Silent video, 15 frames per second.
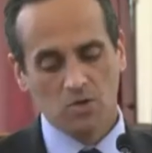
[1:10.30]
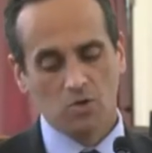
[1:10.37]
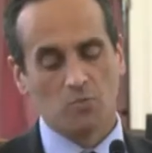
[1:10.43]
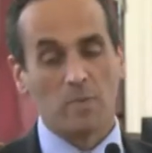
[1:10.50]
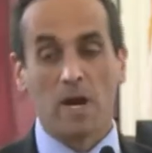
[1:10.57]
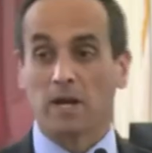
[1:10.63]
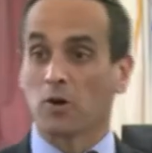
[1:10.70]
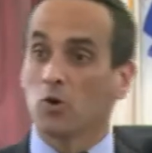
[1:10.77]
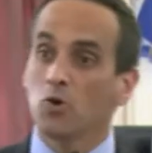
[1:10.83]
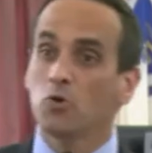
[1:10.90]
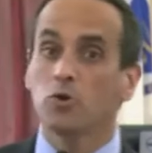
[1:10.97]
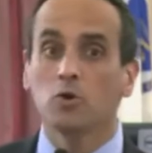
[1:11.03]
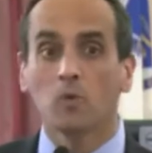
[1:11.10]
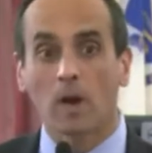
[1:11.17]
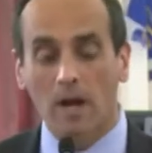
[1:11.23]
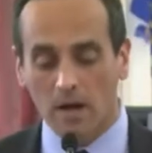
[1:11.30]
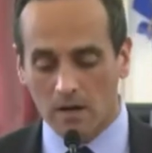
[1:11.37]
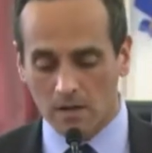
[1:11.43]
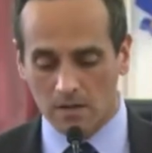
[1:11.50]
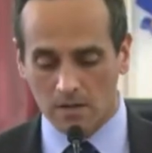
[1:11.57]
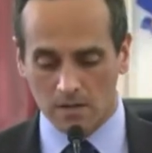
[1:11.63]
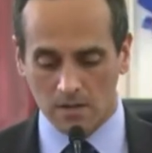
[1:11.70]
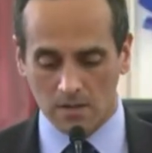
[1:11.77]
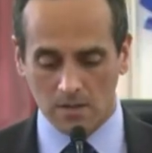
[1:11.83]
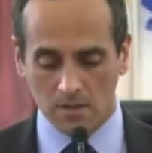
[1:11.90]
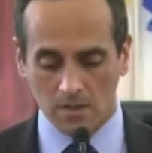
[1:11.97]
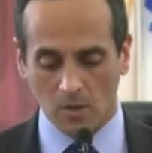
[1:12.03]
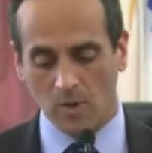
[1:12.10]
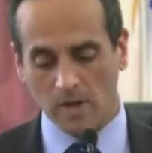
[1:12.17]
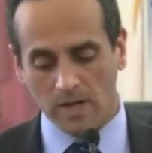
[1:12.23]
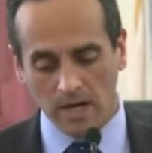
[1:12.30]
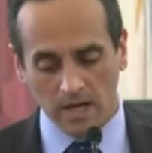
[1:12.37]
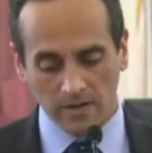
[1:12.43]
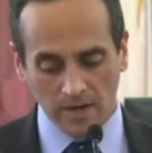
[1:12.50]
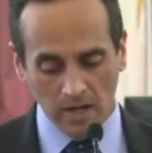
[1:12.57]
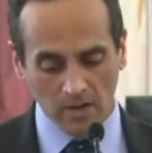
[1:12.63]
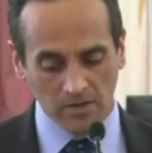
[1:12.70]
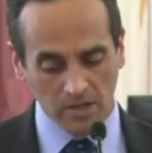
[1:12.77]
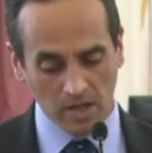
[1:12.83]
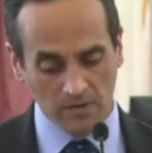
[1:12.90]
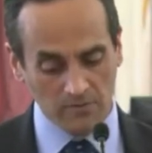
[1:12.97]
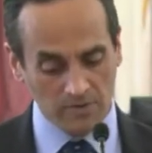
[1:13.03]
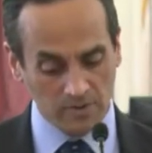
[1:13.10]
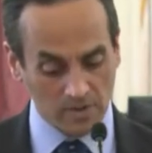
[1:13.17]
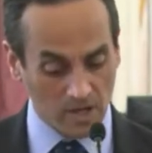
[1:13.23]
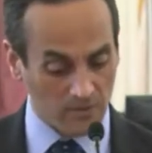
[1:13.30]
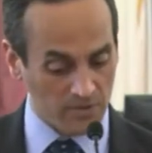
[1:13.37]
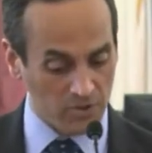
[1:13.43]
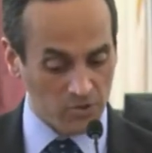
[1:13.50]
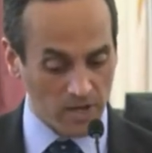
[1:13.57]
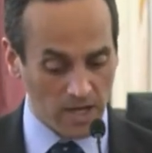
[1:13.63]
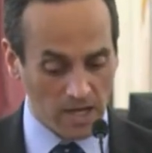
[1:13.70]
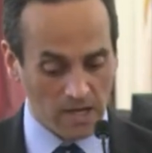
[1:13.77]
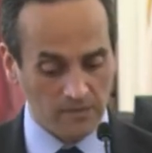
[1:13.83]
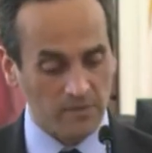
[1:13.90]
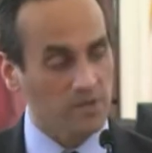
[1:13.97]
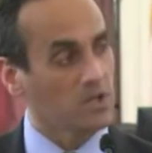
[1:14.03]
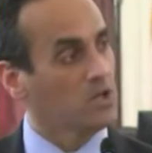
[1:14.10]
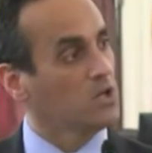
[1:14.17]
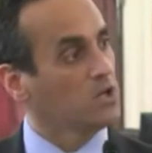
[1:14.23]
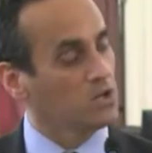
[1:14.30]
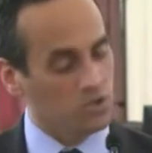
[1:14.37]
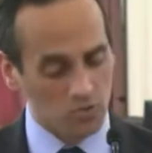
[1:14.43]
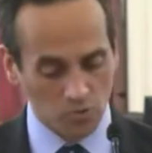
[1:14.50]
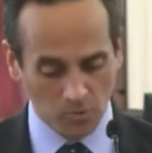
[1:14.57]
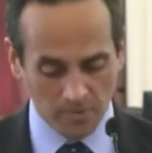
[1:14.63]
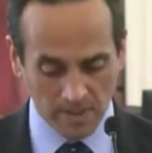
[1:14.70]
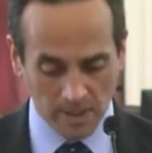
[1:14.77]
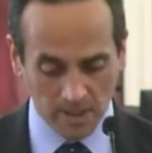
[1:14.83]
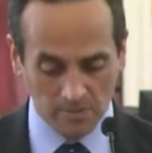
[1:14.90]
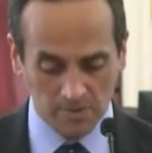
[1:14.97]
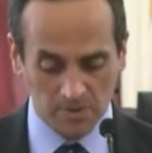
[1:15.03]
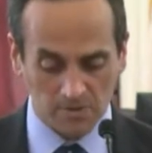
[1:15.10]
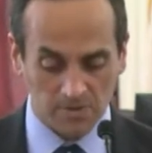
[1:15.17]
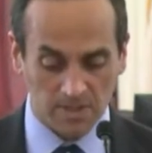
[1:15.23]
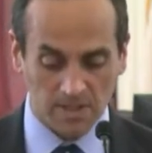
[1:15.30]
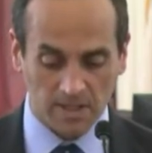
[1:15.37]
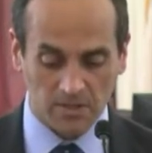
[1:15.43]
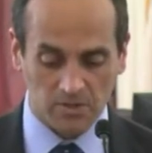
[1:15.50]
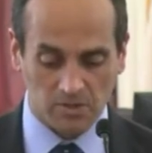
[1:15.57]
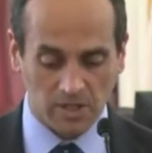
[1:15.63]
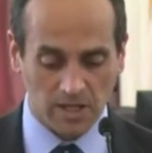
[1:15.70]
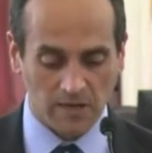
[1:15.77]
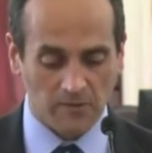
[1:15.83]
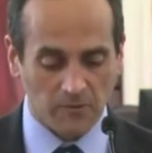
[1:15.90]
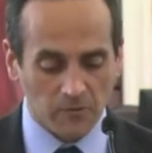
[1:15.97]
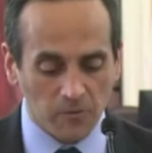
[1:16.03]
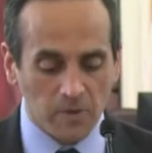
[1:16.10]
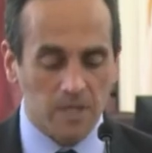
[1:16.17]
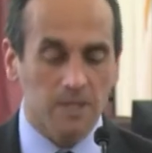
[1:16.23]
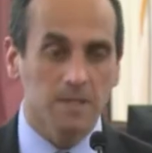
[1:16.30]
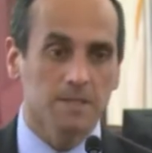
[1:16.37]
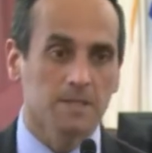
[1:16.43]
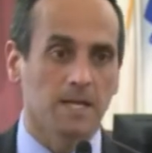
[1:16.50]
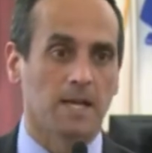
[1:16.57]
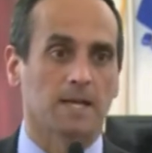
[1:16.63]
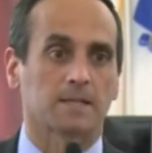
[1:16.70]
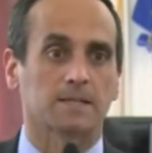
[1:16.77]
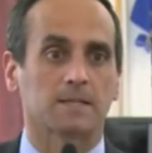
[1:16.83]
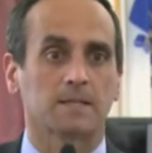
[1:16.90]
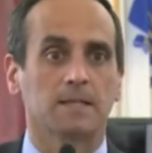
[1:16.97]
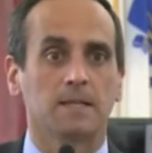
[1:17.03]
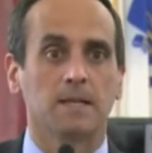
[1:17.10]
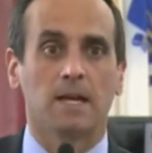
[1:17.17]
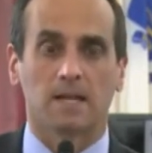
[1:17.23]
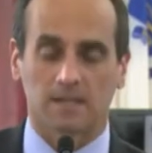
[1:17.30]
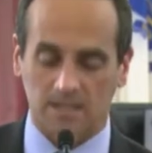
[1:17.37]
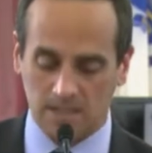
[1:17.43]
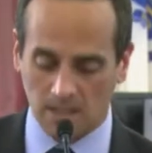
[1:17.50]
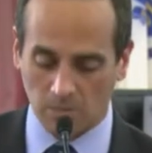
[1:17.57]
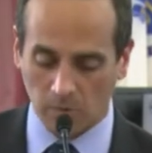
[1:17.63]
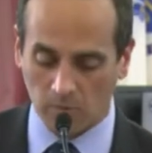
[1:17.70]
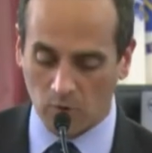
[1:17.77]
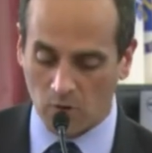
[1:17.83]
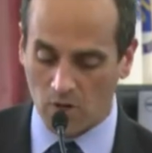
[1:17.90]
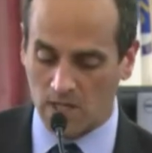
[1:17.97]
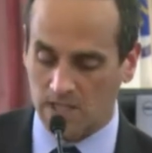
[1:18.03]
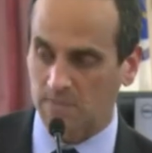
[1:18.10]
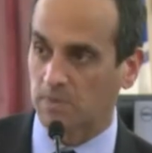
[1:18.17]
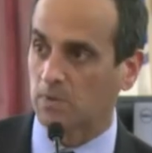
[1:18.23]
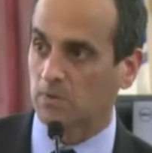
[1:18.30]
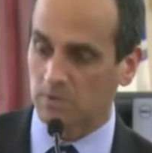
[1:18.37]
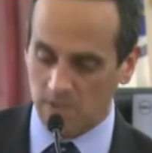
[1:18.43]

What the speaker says: No matter who you are or what kind of health coverage you have, you will be able to schedule a free test at the Somerville Hospital